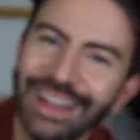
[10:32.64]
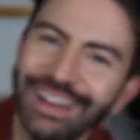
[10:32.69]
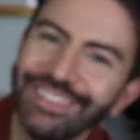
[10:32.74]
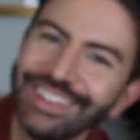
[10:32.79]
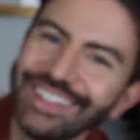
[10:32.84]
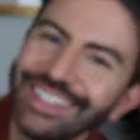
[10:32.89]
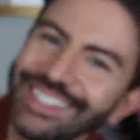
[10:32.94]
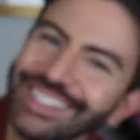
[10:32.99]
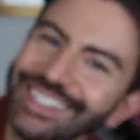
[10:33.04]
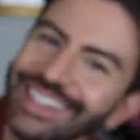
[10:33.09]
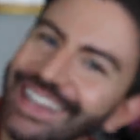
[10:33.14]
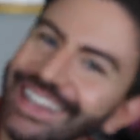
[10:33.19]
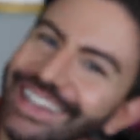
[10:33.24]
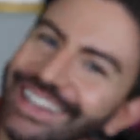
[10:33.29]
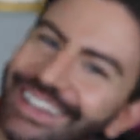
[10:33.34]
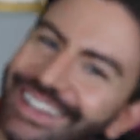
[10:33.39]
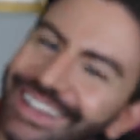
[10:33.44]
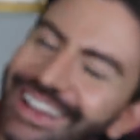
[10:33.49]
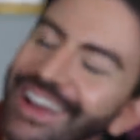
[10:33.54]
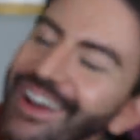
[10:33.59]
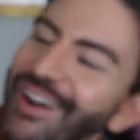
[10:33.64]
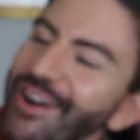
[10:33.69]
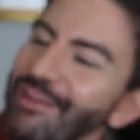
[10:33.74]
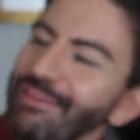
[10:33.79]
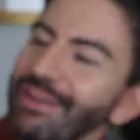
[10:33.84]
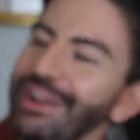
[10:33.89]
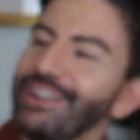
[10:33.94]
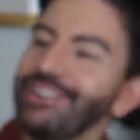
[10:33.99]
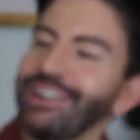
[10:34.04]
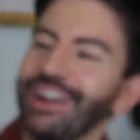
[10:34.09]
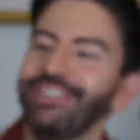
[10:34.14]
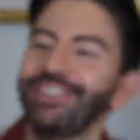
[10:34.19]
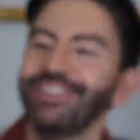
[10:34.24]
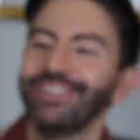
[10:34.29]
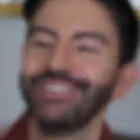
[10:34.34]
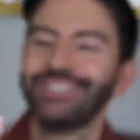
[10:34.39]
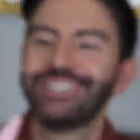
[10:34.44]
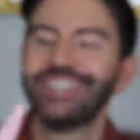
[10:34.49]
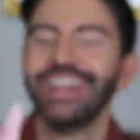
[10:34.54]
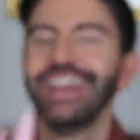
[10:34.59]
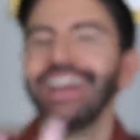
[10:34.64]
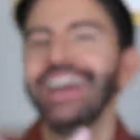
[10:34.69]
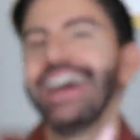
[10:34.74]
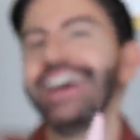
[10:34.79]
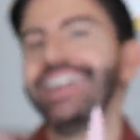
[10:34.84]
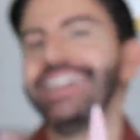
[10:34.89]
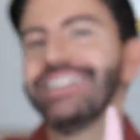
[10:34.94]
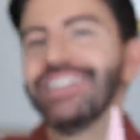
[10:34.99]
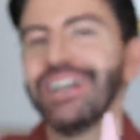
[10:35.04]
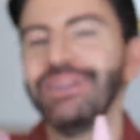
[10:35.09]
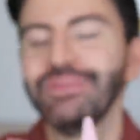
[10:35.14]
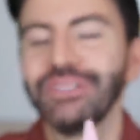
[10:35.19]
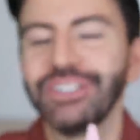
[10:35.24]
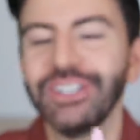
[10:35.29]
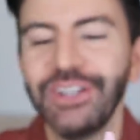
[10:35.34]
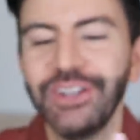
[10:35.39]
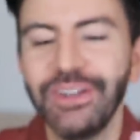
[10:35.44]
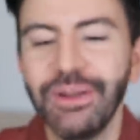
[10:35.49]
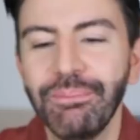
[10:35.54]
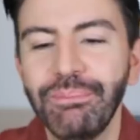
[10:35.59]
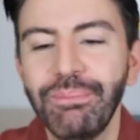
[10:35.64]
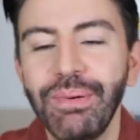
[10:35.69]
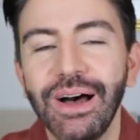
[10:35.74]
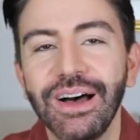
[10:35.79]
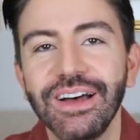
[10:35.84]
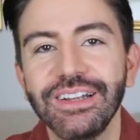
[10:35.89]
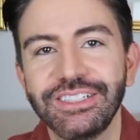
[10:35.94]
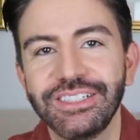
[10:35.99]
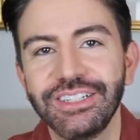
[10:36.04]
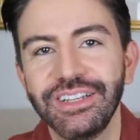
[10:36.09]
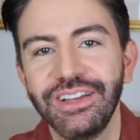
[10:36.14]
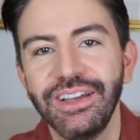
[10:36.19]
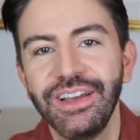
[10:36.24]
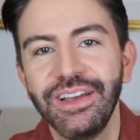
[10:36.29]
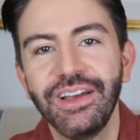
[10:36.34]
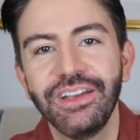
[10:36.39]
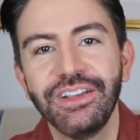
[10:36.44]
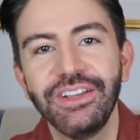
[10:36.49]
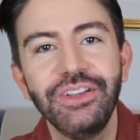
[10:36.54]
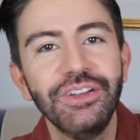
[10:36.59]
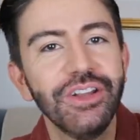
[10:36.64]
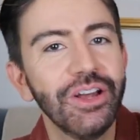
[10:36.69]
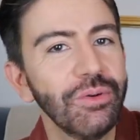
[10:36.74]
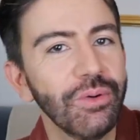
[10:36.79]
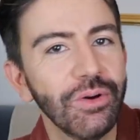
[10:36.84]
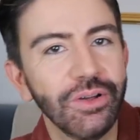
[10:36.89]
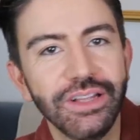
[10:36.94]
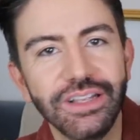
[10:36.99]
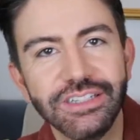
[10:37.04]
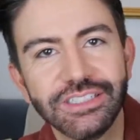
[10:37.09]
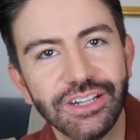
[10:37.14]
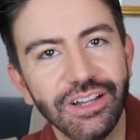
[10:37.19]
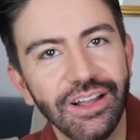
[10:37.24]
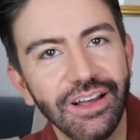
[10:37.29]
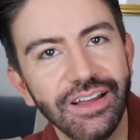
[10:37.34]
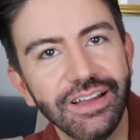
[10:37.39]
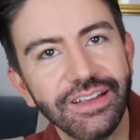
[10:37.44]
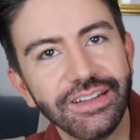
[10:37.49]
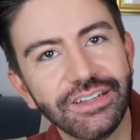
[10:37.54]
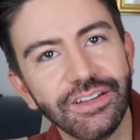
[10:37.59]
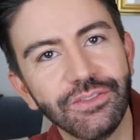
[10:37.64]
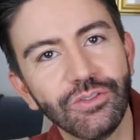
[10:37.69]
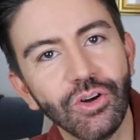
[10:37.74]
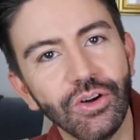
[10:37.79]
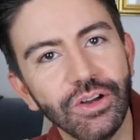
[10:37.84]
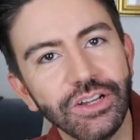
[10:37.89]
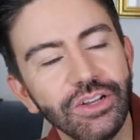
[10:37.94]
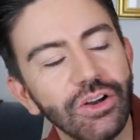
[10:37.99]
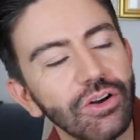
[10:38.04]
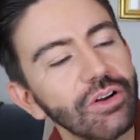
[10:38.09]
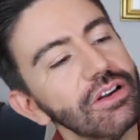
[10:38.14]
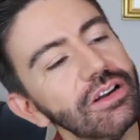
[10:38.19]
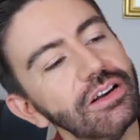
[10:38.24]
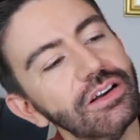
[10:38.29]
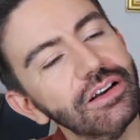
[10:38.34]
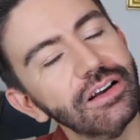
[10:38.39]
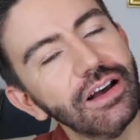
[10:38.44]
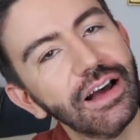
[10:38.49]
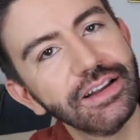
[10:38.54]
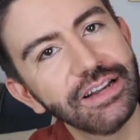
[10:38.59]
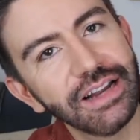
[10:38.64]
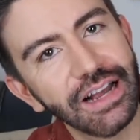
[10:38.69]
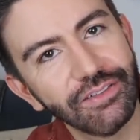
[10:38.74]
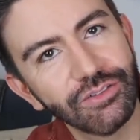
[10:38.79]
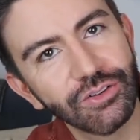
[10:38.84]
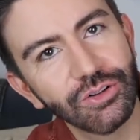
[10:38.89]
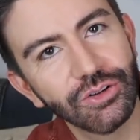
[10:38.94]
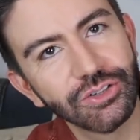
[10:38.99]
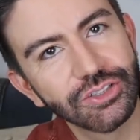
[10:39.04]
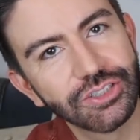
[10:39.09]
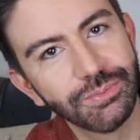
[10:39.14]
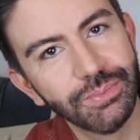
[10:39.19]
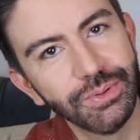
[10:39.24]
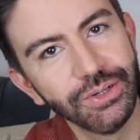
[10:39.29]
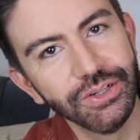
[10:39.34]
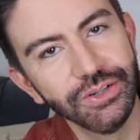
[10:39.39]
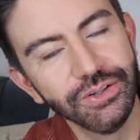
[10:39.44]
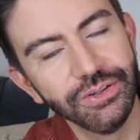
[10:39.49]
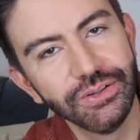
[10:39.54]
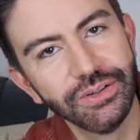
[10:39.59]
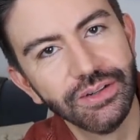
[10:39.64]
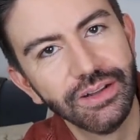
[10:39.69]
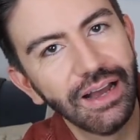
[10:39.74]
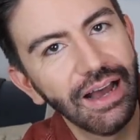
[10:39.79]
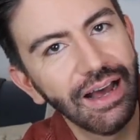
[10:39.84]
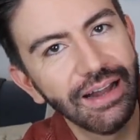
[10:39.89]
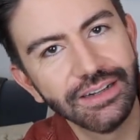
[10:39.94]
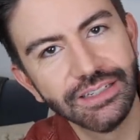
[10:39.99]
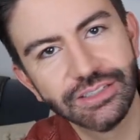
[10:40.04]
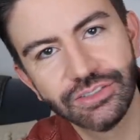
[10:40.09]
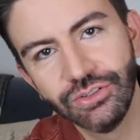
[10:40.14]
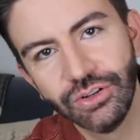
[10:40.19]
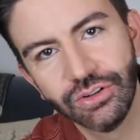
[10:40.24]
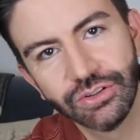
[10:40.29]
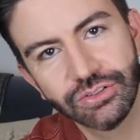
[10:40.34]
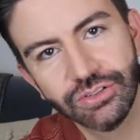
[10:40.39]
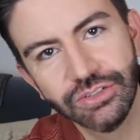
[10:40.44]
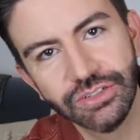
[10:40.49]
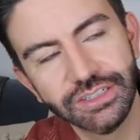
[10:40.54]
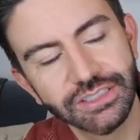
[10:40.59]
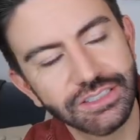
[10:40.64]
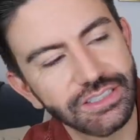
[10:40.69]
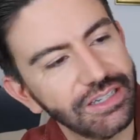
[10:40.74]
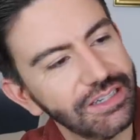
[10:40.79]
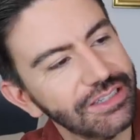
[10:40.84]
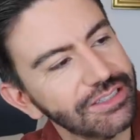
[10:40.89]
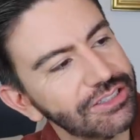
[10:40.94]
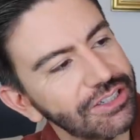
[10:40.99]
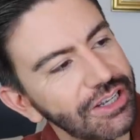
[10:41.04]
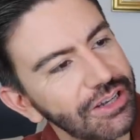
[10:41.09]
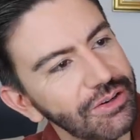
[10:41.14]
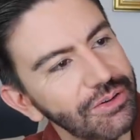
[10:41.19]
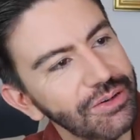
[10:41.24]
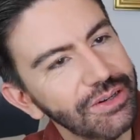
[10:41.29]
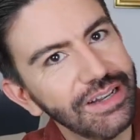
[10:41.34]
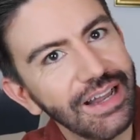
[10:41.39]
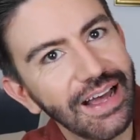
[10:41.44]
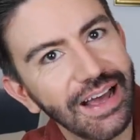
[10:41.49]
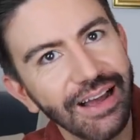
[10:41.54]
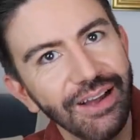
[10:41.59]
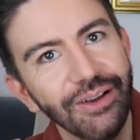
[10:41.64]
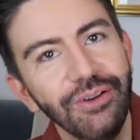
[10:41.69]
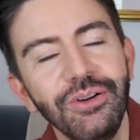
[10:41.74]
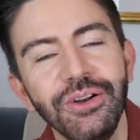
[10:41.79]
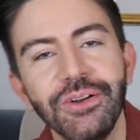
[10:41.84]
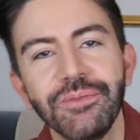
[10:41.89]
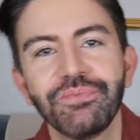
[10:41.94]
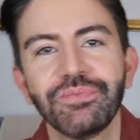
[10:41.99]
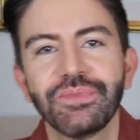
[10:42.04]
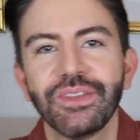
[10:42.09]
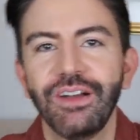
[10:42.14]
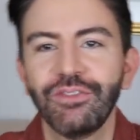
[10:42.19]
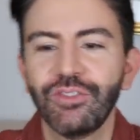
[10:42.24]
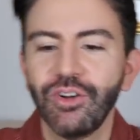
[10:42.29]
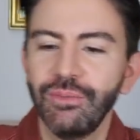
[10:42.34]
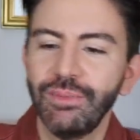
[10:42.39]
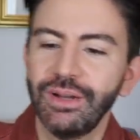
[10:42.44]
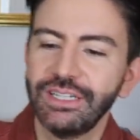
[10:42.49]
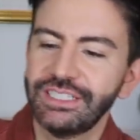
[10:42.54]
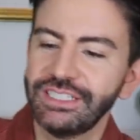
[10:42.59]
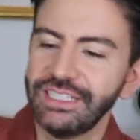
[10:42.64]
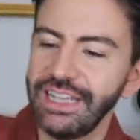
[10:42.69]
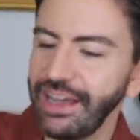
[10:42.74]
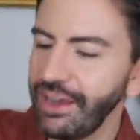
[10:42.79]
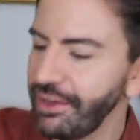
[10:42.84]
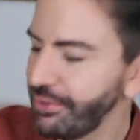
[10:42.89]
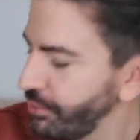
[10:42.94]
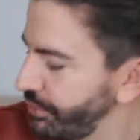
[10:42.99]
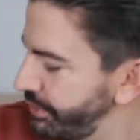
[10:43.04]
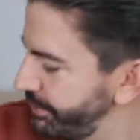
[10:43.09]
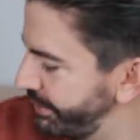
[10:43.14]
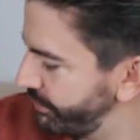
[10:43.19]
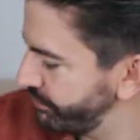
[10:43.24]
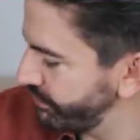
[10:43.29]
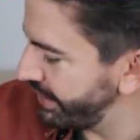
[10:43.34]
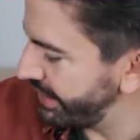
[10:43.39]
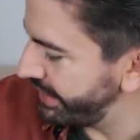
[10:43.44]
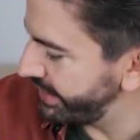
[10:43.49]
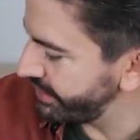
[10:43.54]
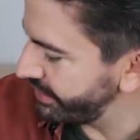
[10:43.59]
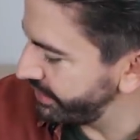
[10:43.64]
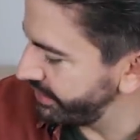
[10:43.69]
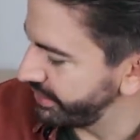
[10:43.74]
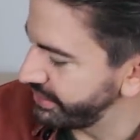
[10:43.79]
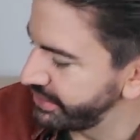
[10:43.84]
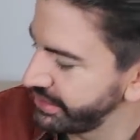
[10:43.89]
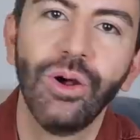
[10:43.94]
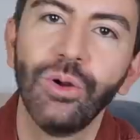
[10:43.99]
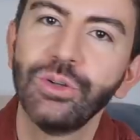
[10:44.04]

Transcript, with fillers: I'll be having steak on my travels anytime soon, but you know what it's like. You've got a yogurt and you haven't got a spoon and it's not good, is it? So now I've got my set. I thought they'd be really good.